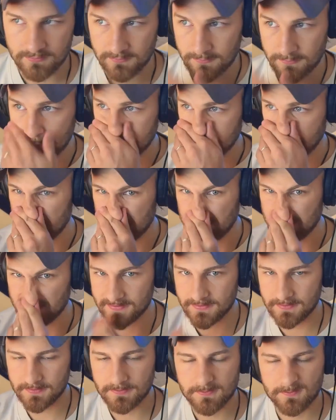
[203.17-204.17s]
update
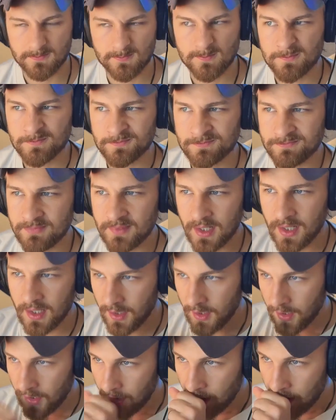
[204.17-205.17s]
their entire
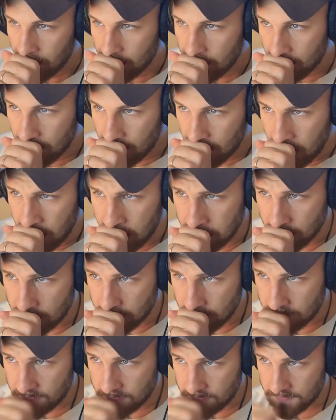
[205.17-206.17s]
technology stack at
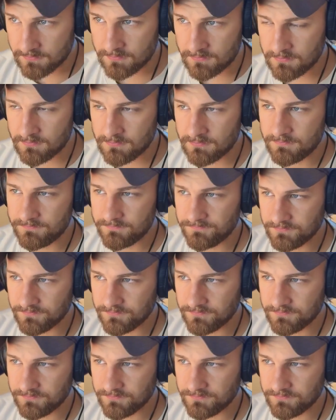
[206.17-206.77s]
their parish at no